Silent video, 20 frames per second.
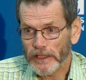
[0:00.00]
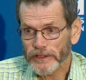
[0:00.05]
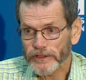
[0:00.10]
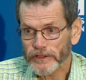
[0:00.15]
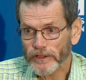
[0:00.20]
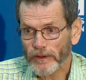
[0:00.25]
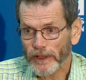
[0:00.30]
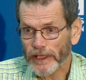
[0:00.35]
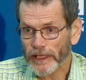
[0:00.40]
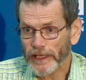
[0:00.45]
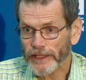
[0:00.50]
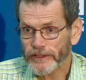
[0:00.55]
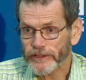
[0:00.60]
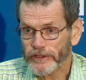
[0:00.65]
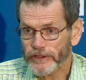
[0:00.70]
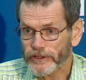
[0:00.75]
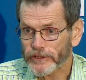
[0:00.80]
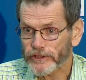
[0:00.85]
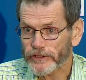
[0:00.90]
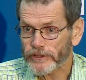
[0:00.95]
So I'd like
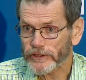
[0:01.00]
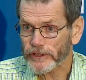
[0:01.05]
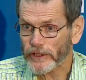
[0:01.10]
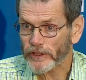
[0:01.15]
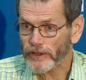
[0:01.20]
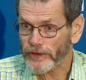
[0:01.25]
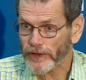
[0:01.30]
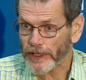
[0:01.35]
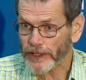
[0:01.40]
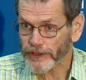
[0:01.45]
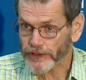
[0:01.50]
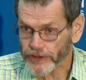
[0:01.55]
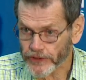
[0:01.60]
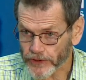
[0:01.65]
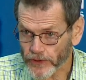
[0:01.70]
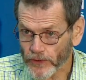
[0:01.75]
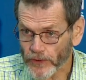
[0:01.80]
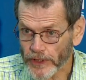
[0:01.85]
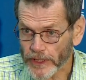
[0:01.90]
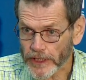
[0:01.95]
to share that
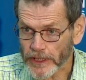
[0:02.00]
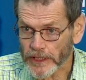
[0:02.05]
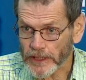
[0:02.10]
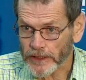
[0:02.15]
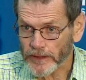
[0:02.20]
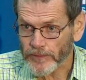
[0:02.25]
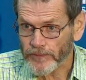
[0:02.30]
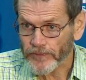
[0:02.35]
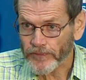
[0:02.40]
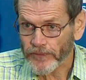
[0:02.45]
story.